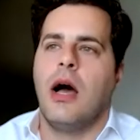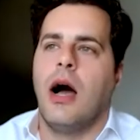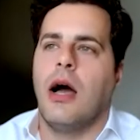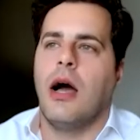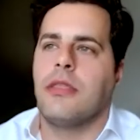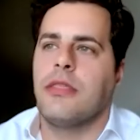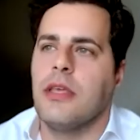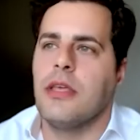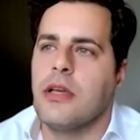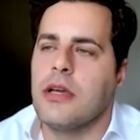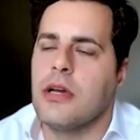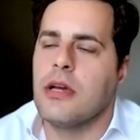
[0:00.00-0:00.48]
i
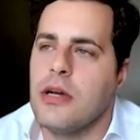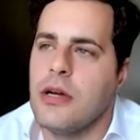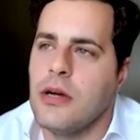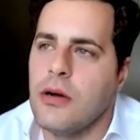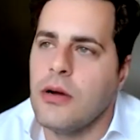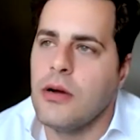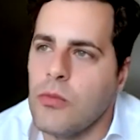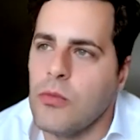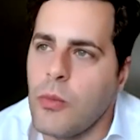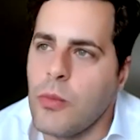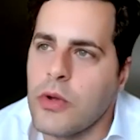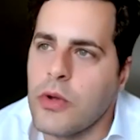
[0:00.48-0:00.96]
think
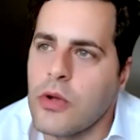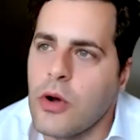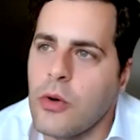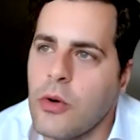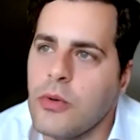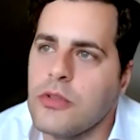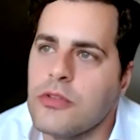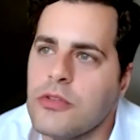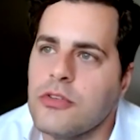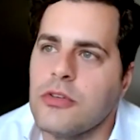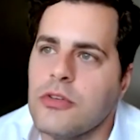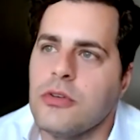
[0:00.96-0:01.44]
when we
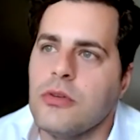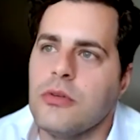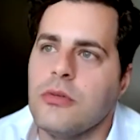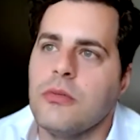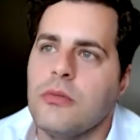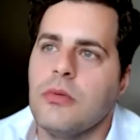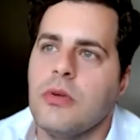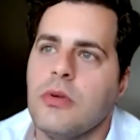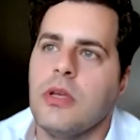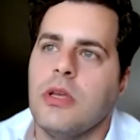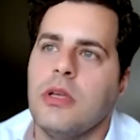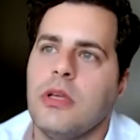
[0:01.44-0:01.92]
go into
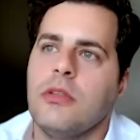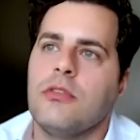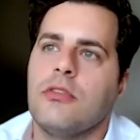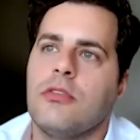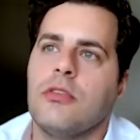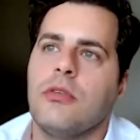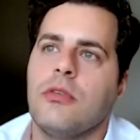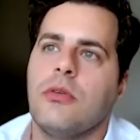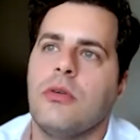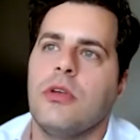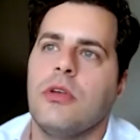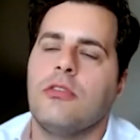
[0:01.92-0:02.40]

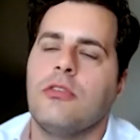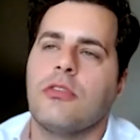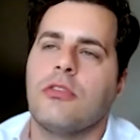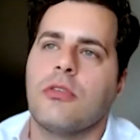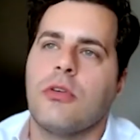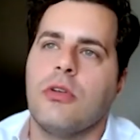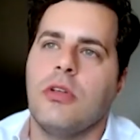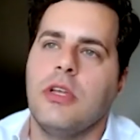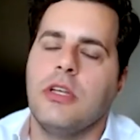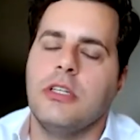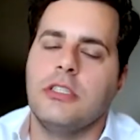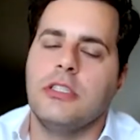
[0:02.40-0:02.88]
into into
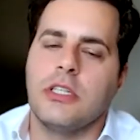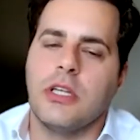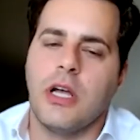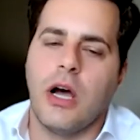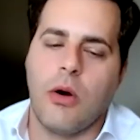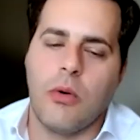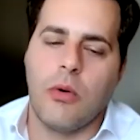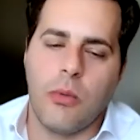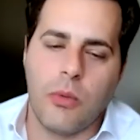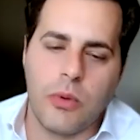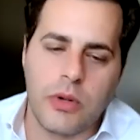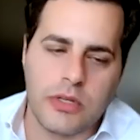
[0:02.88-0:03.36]
Collegia,
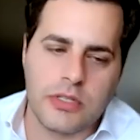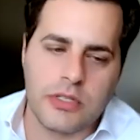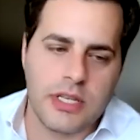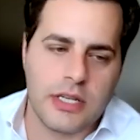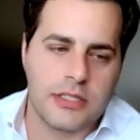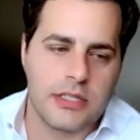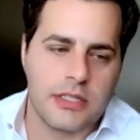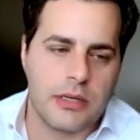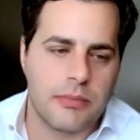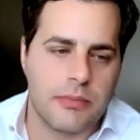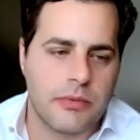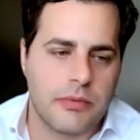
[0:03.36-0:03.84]
how we want to
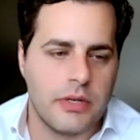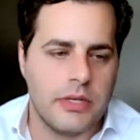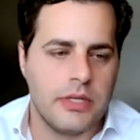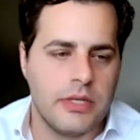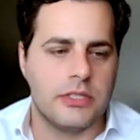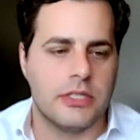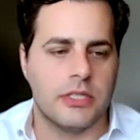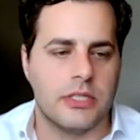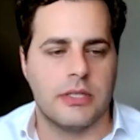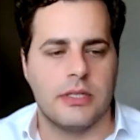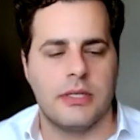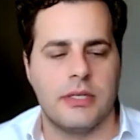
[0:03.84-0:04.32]
set up
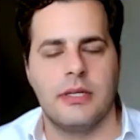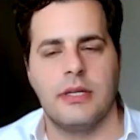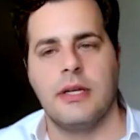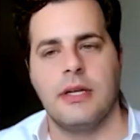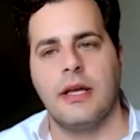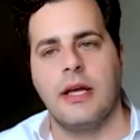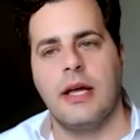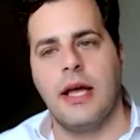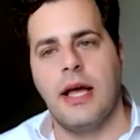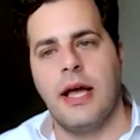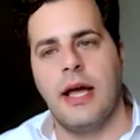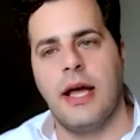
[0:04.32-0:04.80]
Collegia,
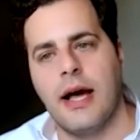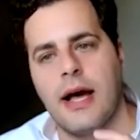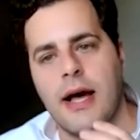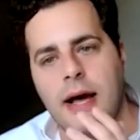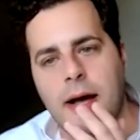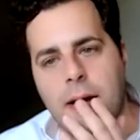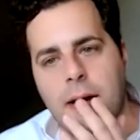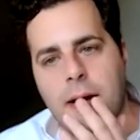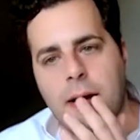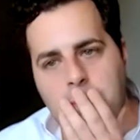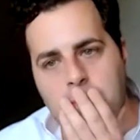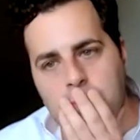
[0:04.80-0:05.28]

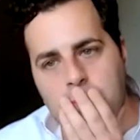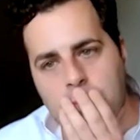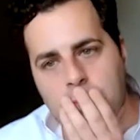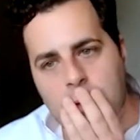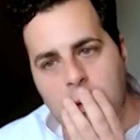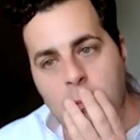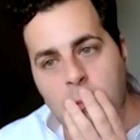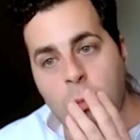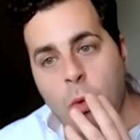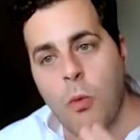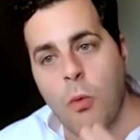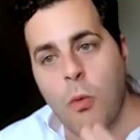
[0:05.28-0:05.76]
um,
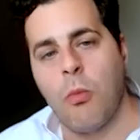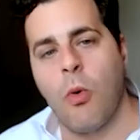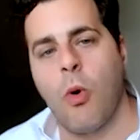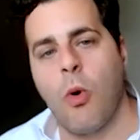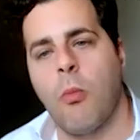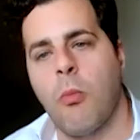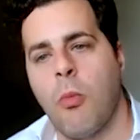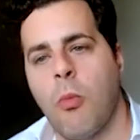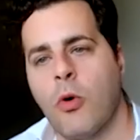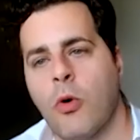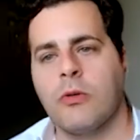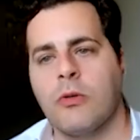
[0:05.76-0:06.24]

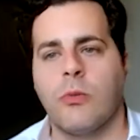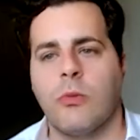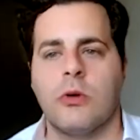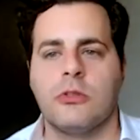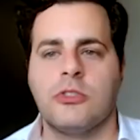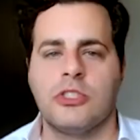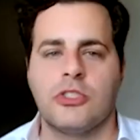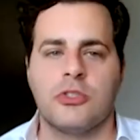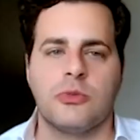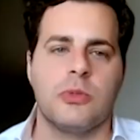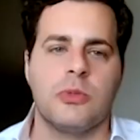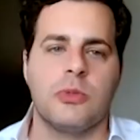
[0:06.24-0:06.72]
m- more than what
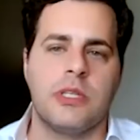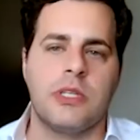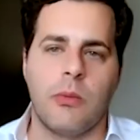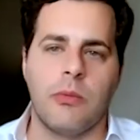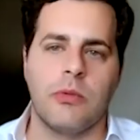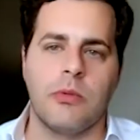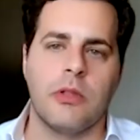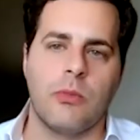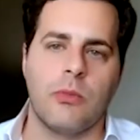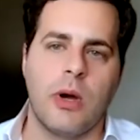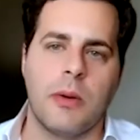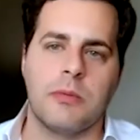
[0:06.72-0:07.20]
just we tell
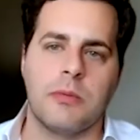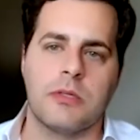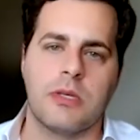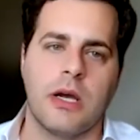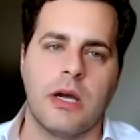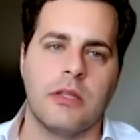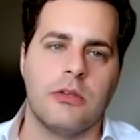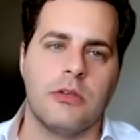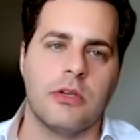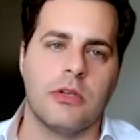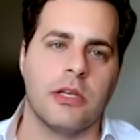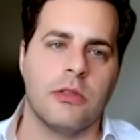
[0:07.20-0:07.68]
on the
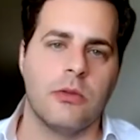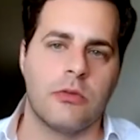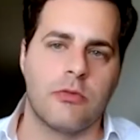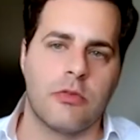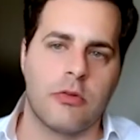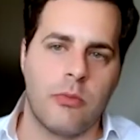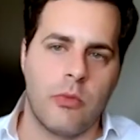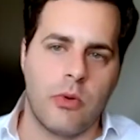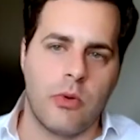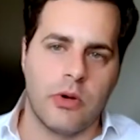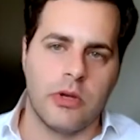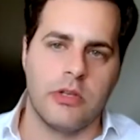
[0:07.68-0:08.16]
website you can look
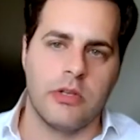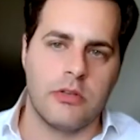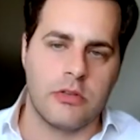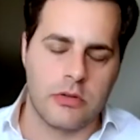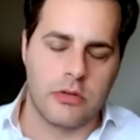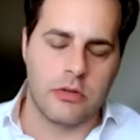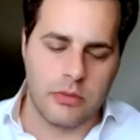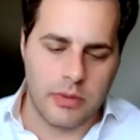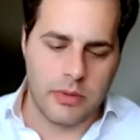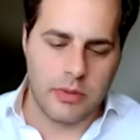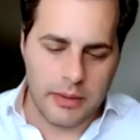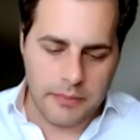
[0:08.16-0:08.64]
for more
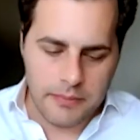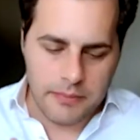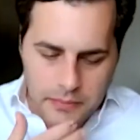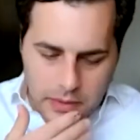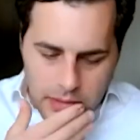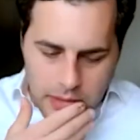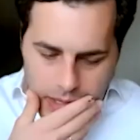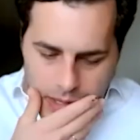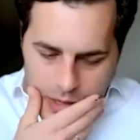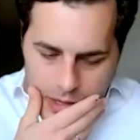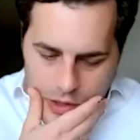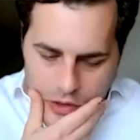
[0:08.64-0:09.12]
history right
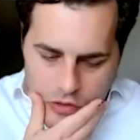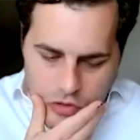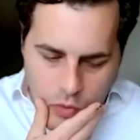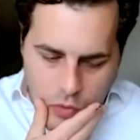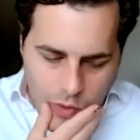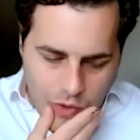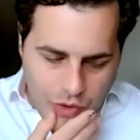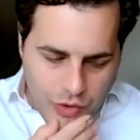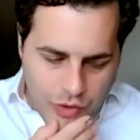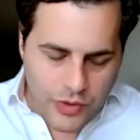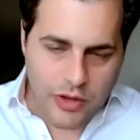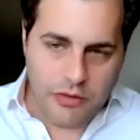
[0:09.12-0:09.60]
so
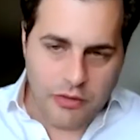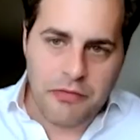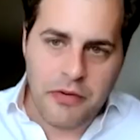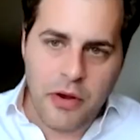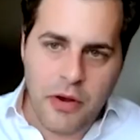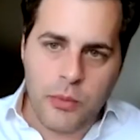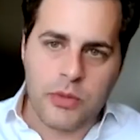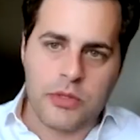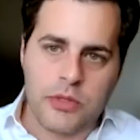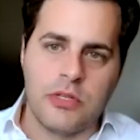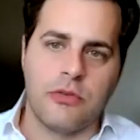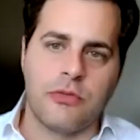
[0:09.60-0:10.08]
we took a
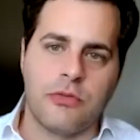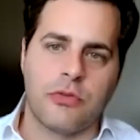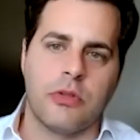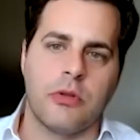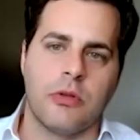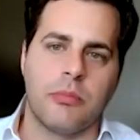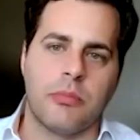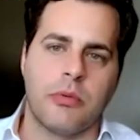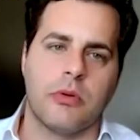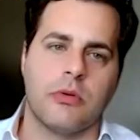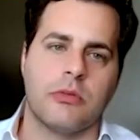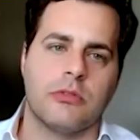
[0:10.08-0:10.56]
very different
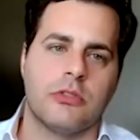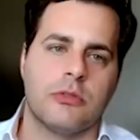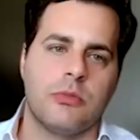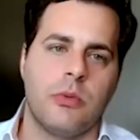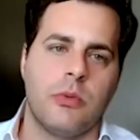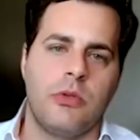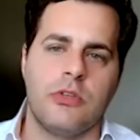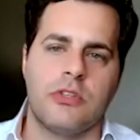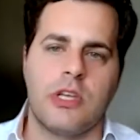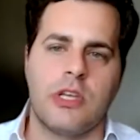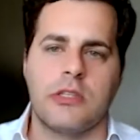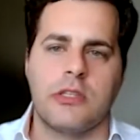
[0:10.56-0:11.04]
approach
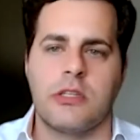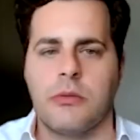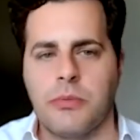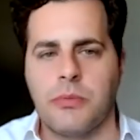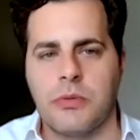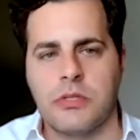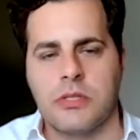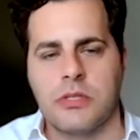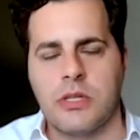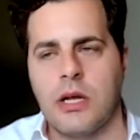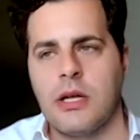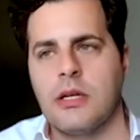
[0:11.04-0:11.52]
when you set up
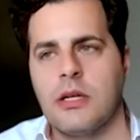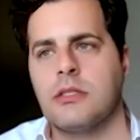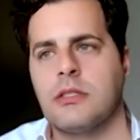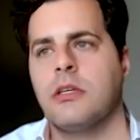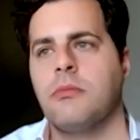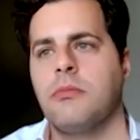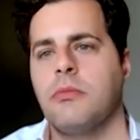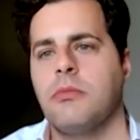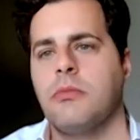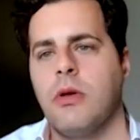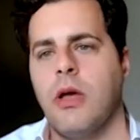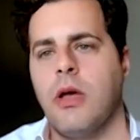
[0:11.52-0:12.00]
a
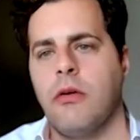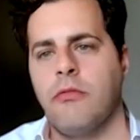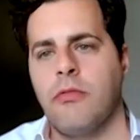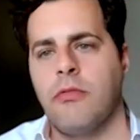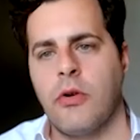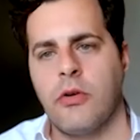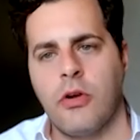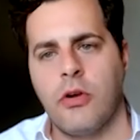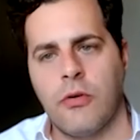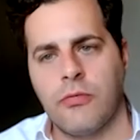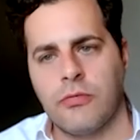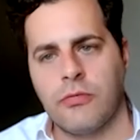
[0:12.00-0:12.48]
startup
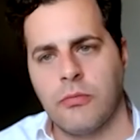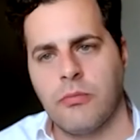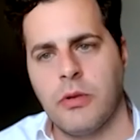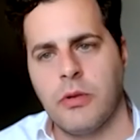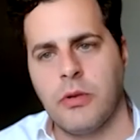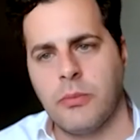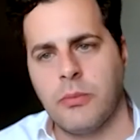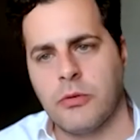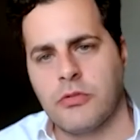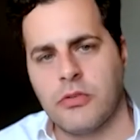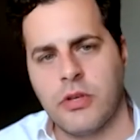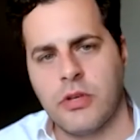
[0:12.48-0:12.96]
very often
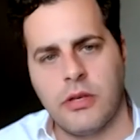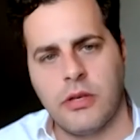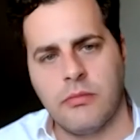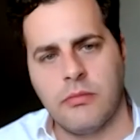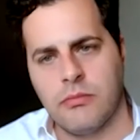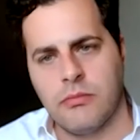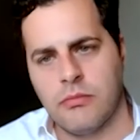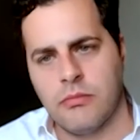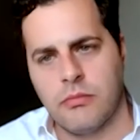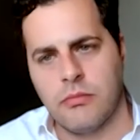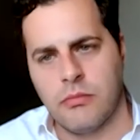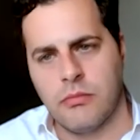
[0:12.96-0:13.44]
people say
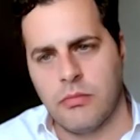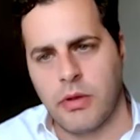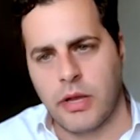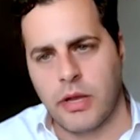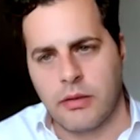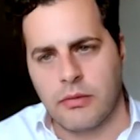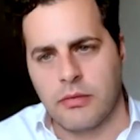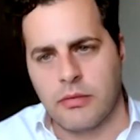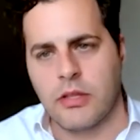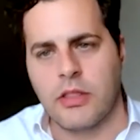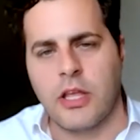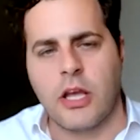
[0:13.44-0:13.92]

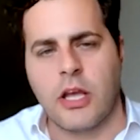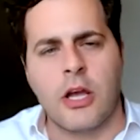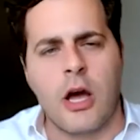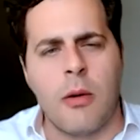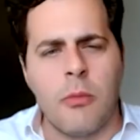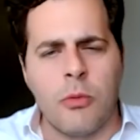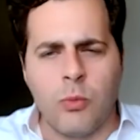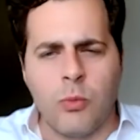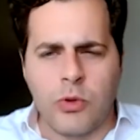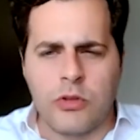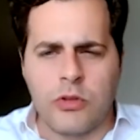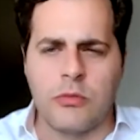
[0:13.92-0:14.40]
like the, the
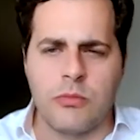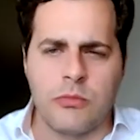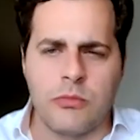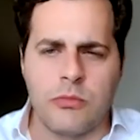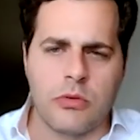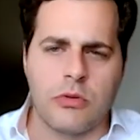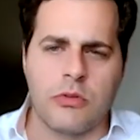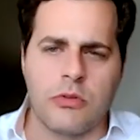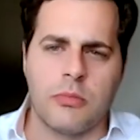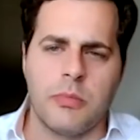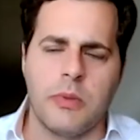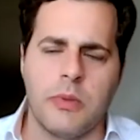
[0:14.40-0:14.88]
common wisdom
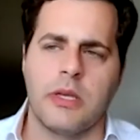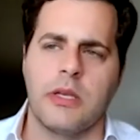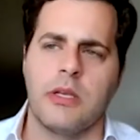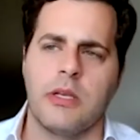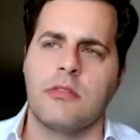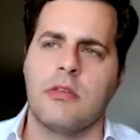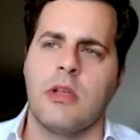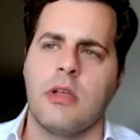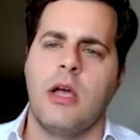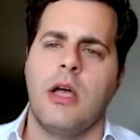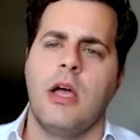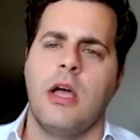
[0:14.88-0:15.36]
so to speak
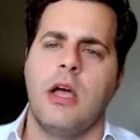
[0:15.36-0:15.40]
is